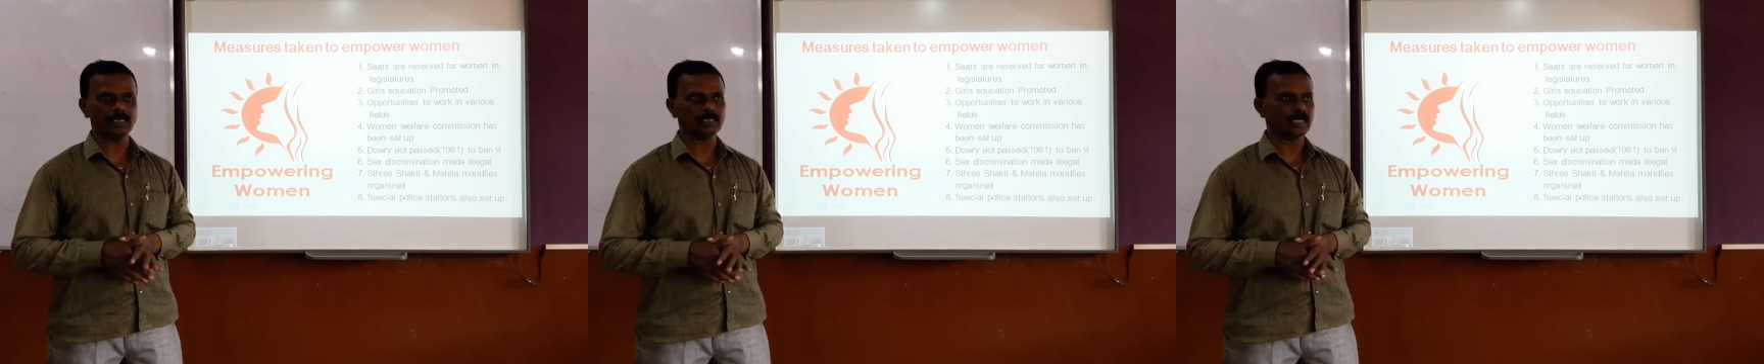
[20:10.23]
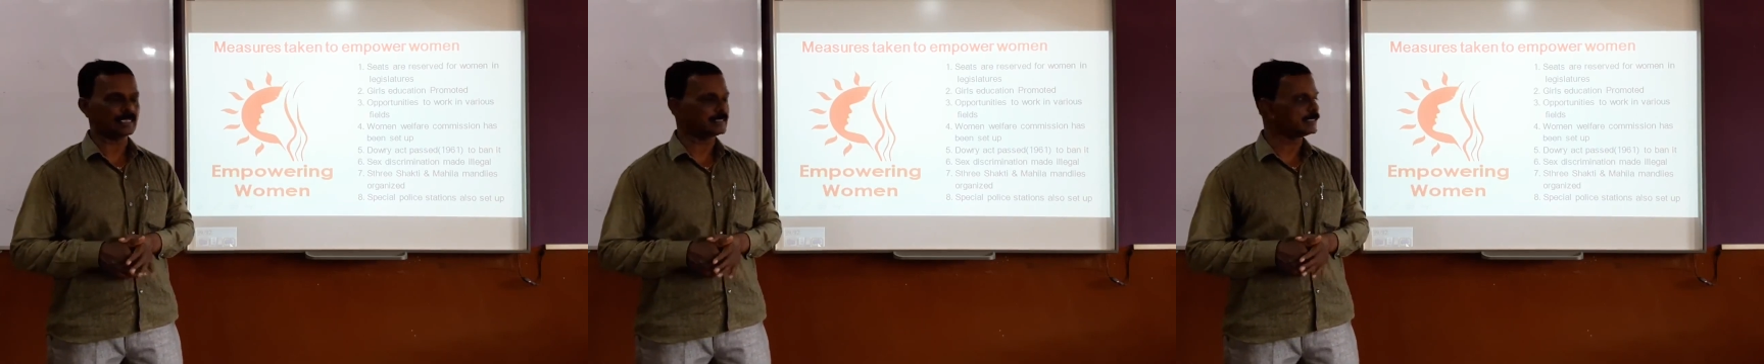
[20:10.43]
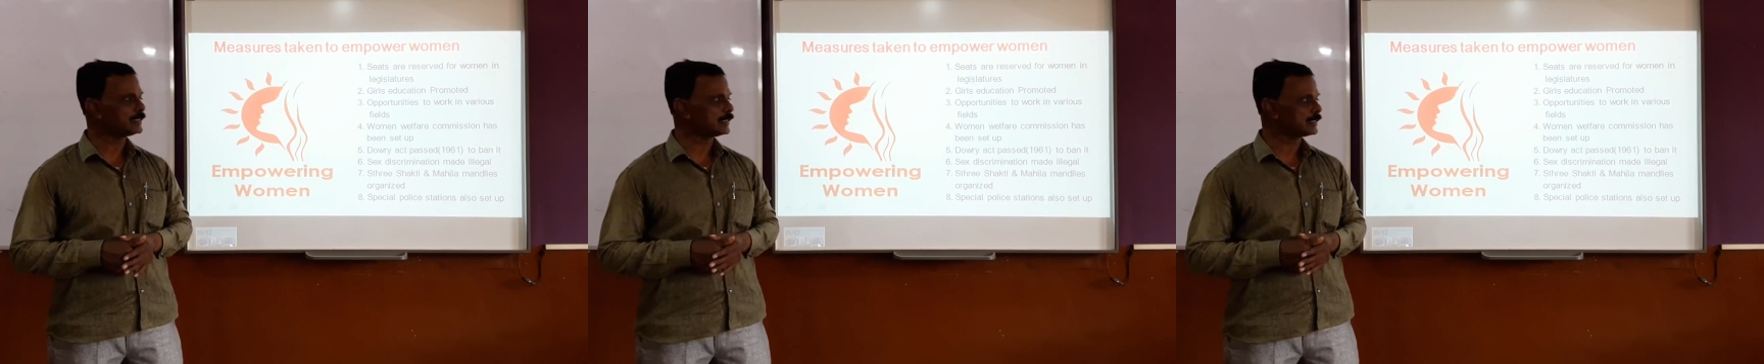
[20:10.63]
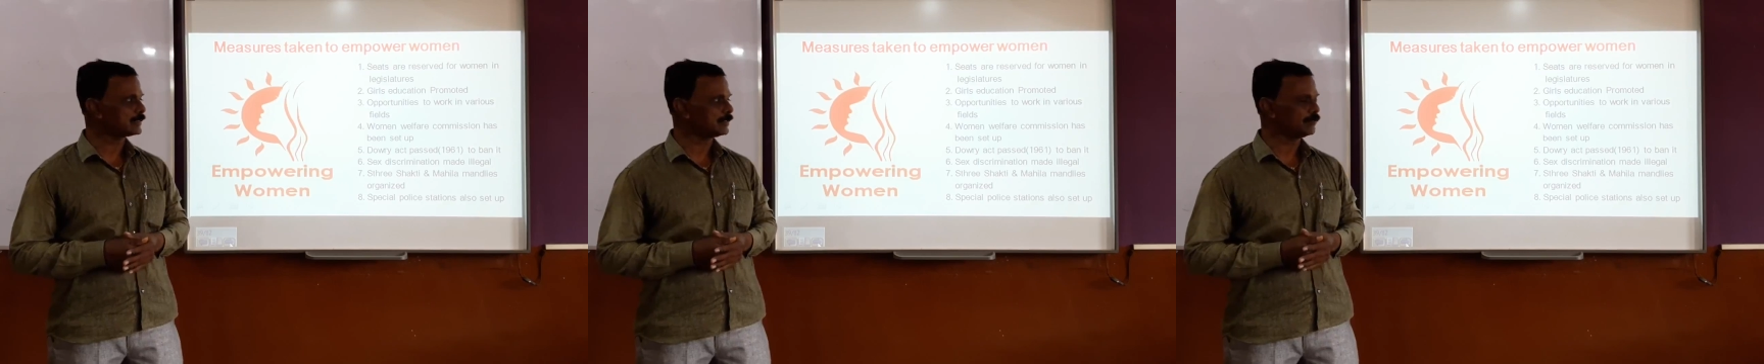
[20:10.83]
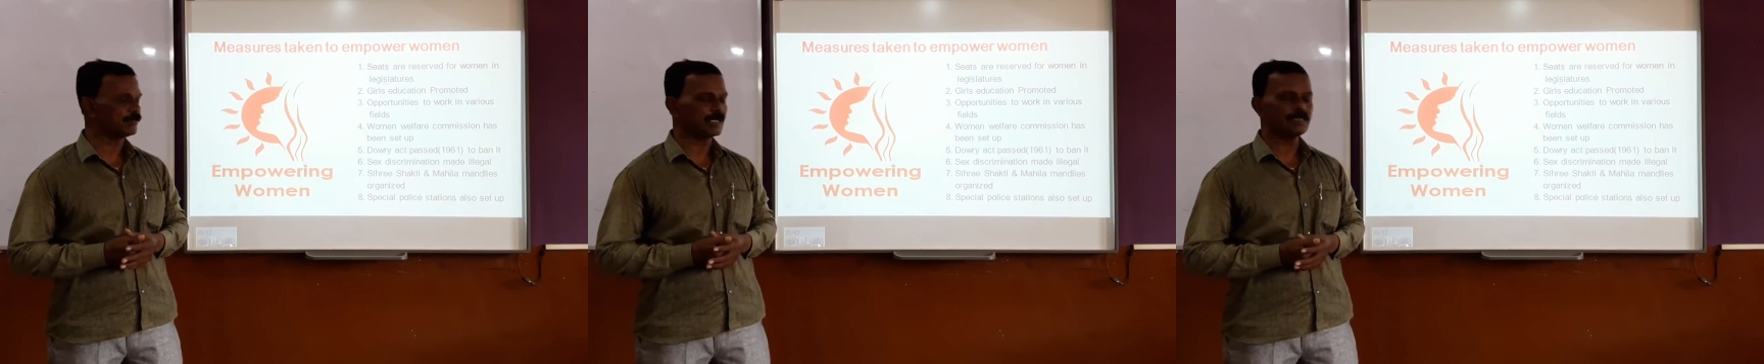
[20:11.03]

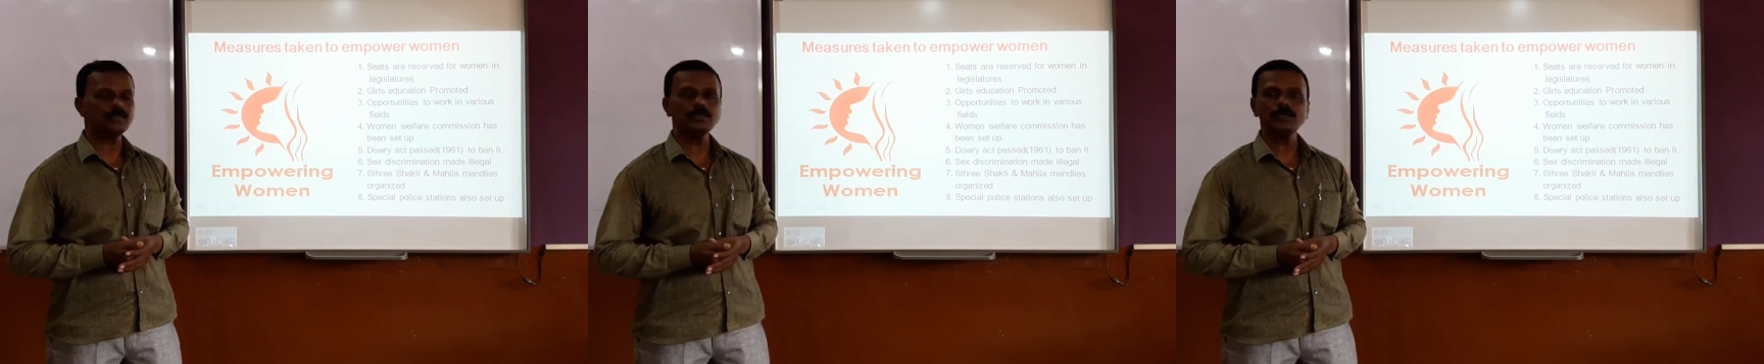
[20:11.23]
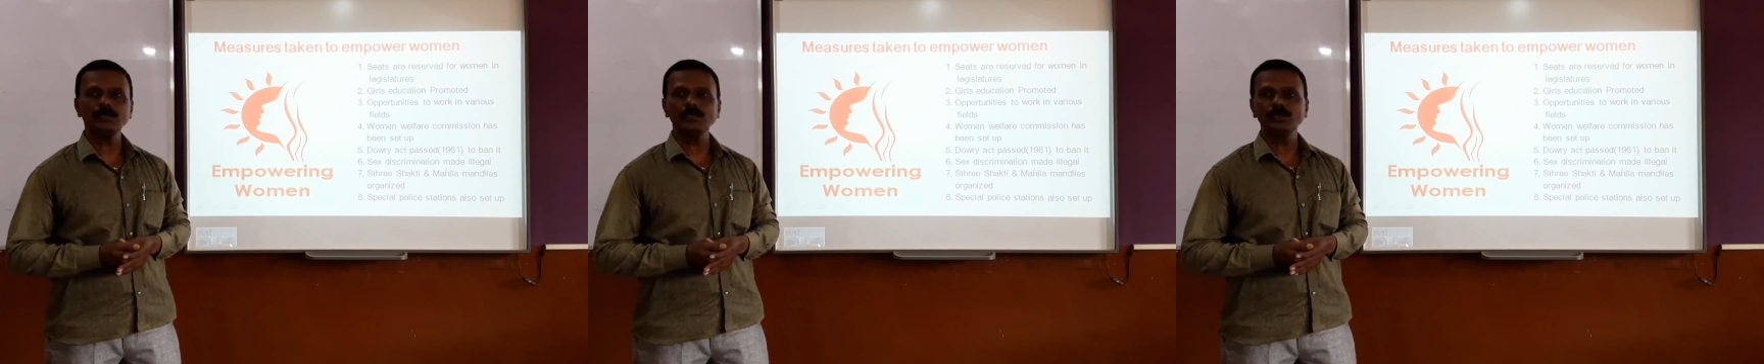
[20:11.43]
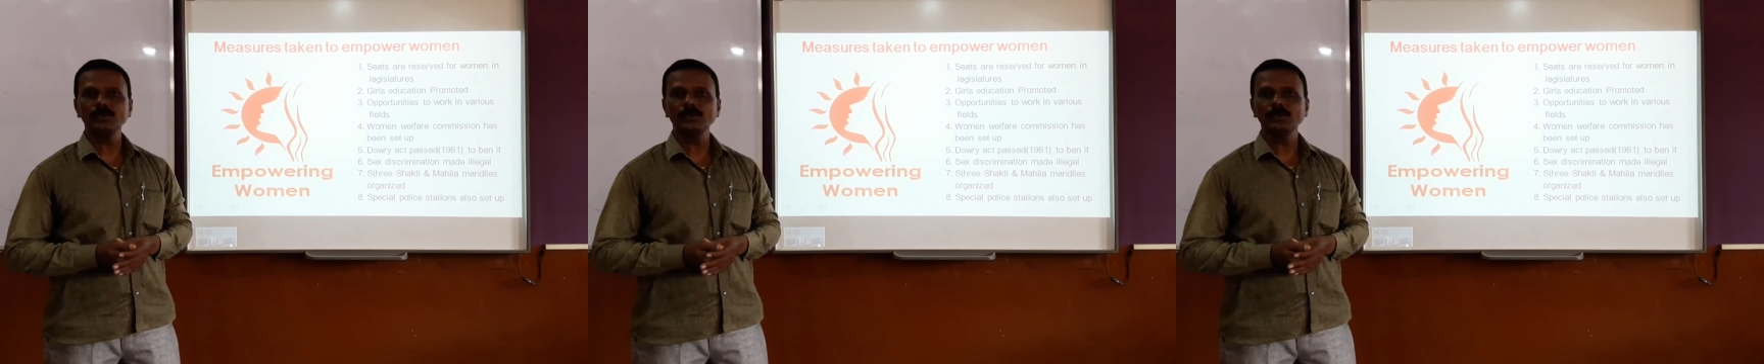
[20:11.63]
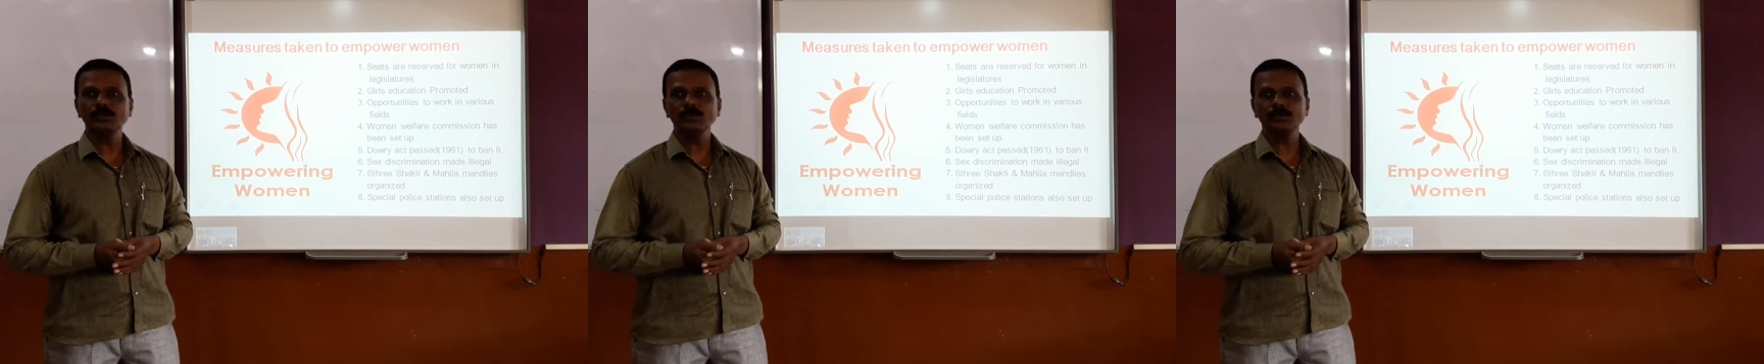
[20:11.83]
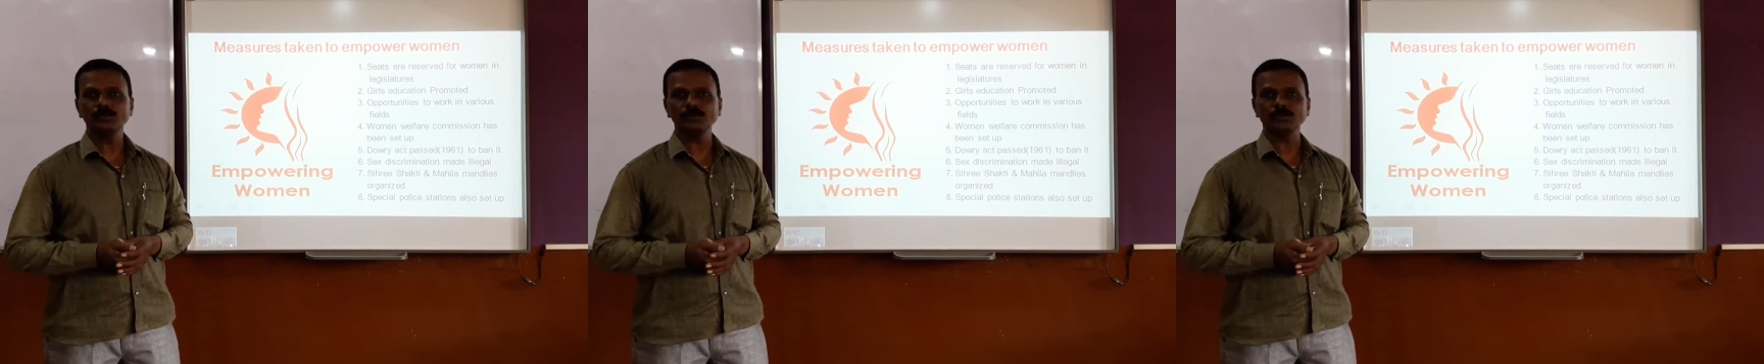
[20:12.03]
1961
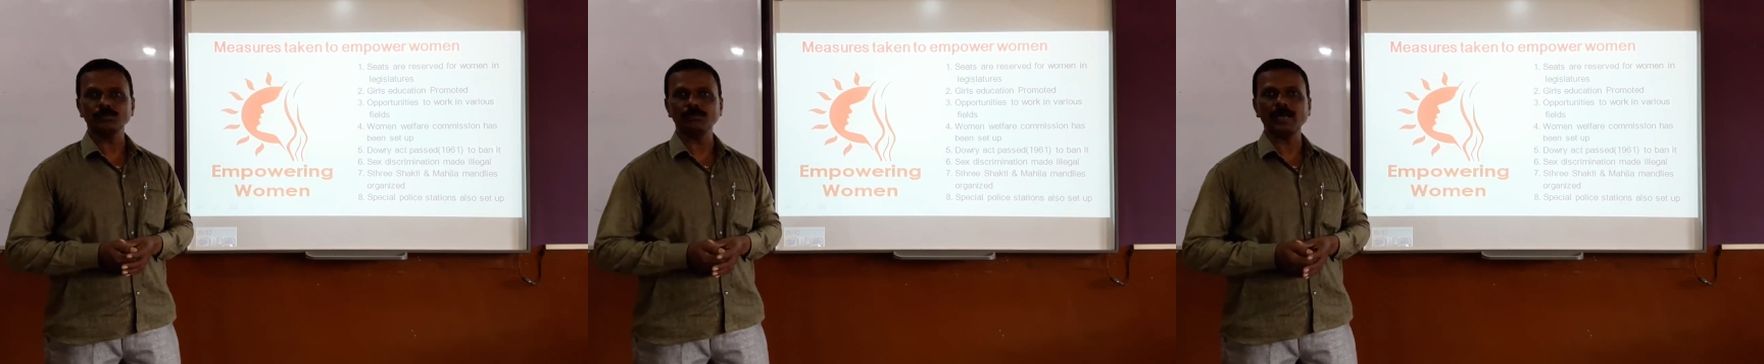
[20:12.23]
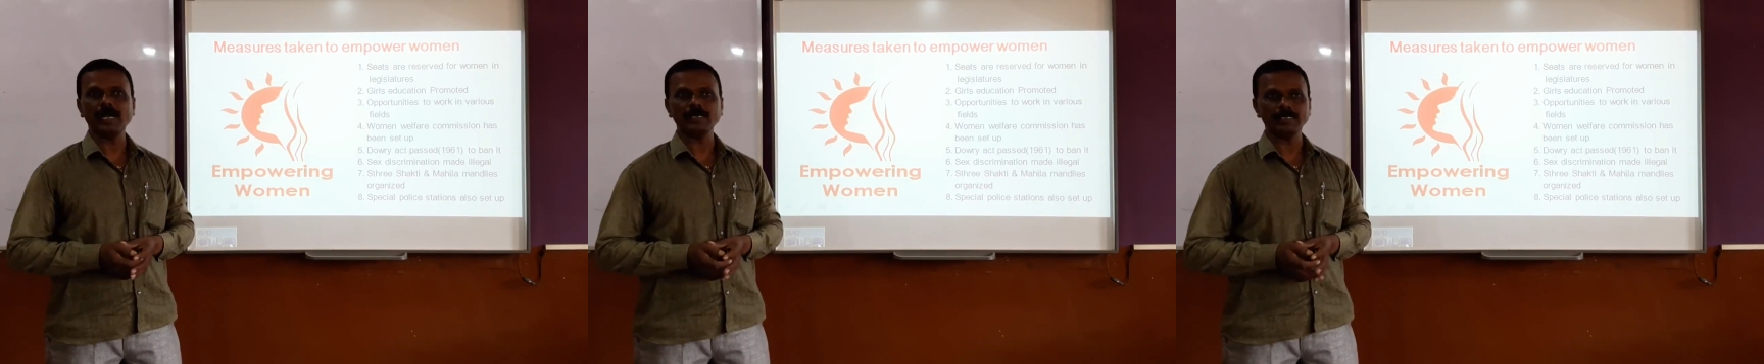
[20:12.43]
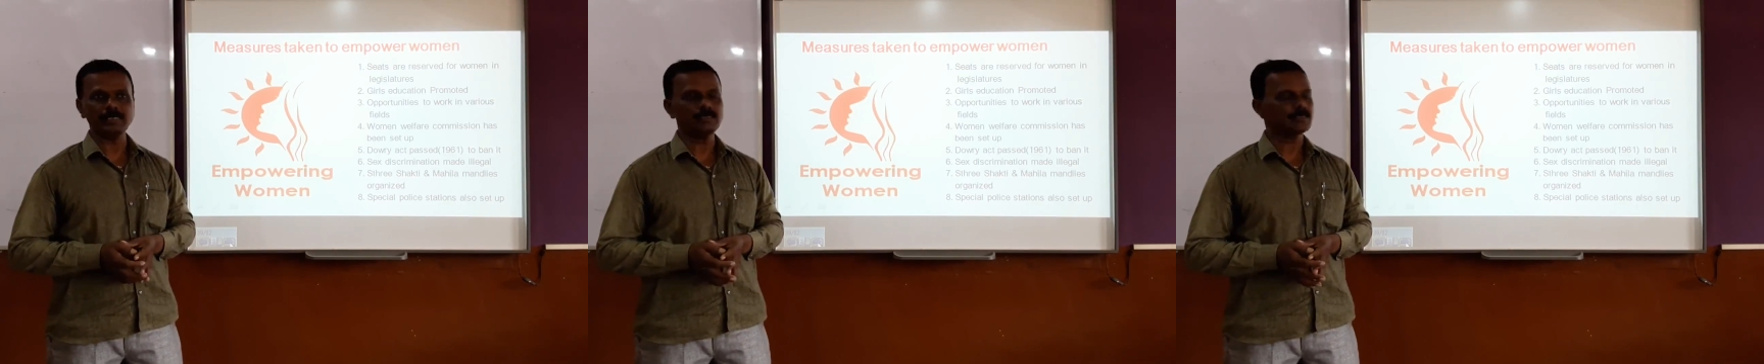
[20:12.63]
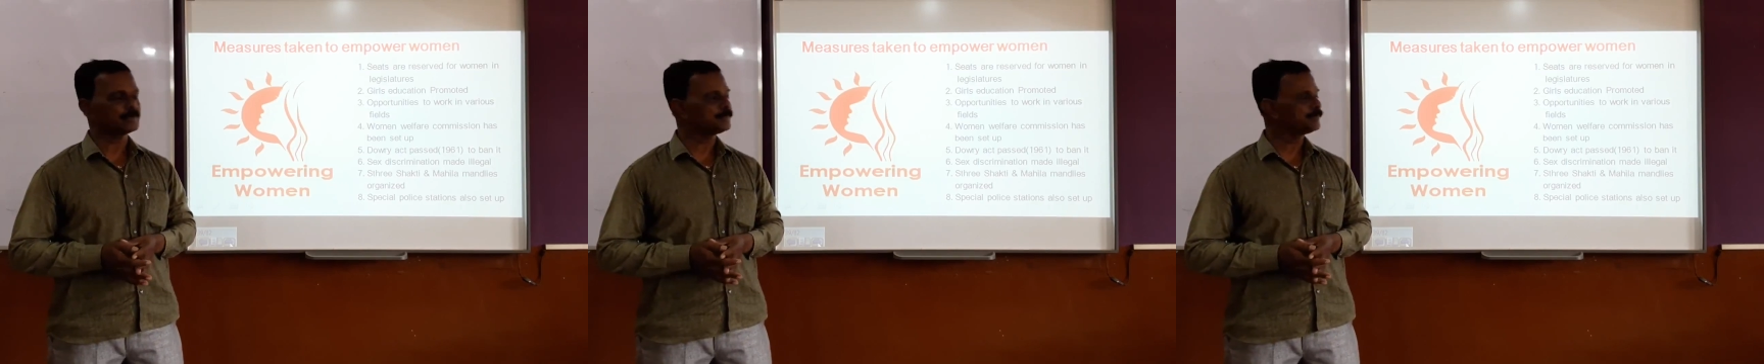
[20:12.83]
to ban it.